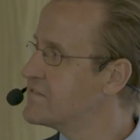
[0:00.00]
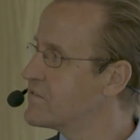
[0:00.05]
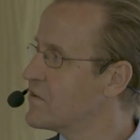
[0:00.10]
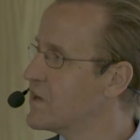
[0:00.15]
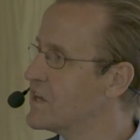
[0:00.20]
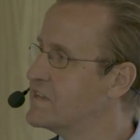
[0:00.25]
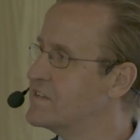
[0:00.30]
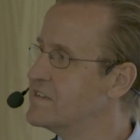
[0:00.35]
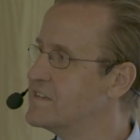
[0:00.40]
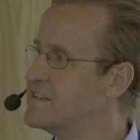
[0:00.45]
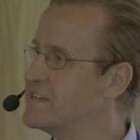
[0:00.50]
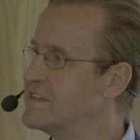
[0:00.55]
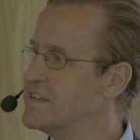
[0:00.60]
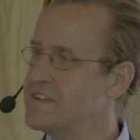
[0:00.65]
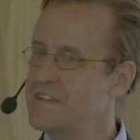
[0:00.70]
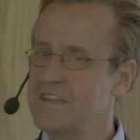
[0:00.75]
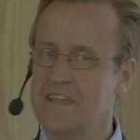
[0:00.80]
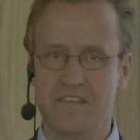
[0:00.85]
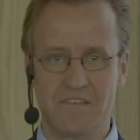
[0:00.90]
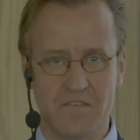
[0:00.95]
So
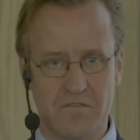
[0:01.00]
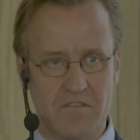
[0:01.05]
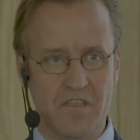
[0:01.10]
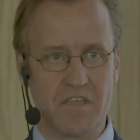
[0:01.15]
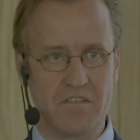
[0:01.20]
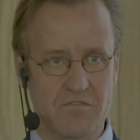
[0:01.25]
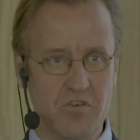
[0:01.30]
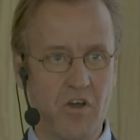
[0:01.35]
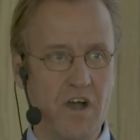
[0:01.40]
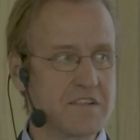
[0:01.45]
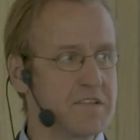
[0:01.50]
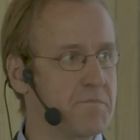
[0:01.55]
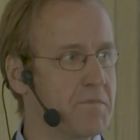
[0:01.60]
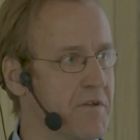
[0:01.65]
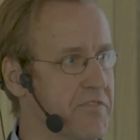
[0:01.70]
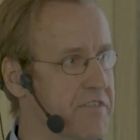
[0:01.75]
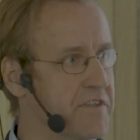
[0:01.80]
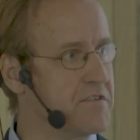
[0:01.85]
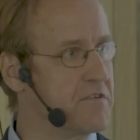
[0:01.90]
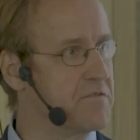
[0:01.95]
he talked
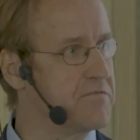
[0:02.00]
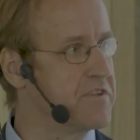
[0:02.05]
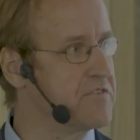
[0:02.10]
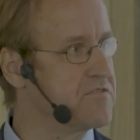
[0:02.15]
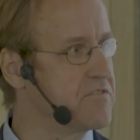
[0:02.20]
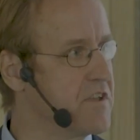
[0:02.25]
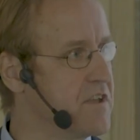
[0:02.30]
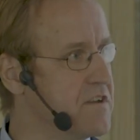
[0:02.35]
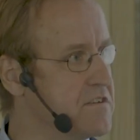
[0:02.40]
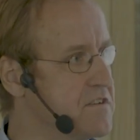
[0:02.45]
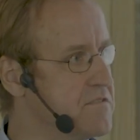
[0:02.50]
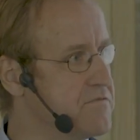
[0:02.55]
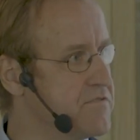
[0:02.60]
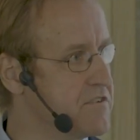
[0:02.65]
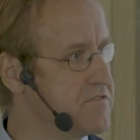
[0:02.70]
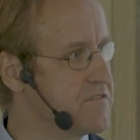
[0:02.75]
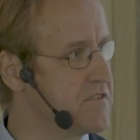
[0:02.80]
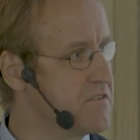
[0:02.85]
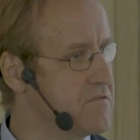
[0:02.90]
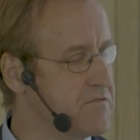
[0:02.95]
about the Fisher-Arian
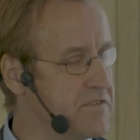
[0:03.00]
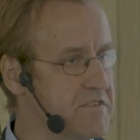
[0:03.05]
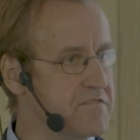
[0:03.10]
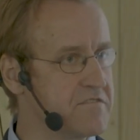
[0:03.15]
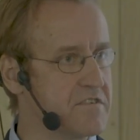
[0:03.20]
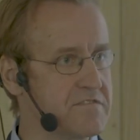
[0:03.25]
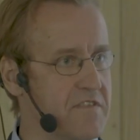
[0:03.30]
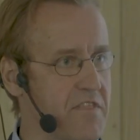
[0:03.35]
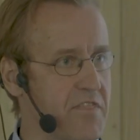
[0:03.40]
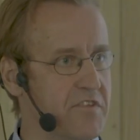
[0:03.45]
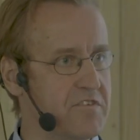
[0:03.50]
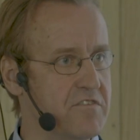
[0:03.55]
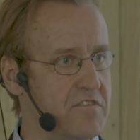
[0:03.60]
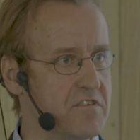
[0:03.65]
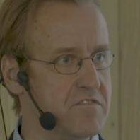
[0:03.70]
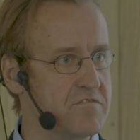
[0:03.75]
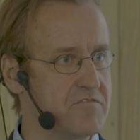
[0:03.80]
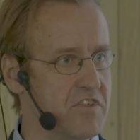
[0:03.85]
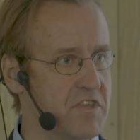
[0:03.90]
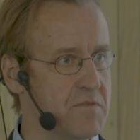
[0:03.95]
features in the
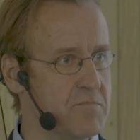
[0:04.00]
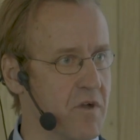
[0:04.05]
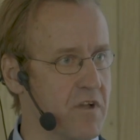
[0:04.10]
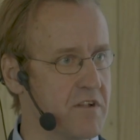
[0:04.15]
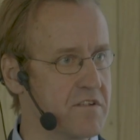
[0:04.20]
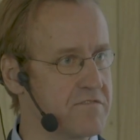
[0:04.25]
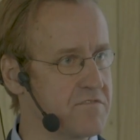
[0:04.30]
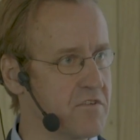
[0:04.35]
DSGE model.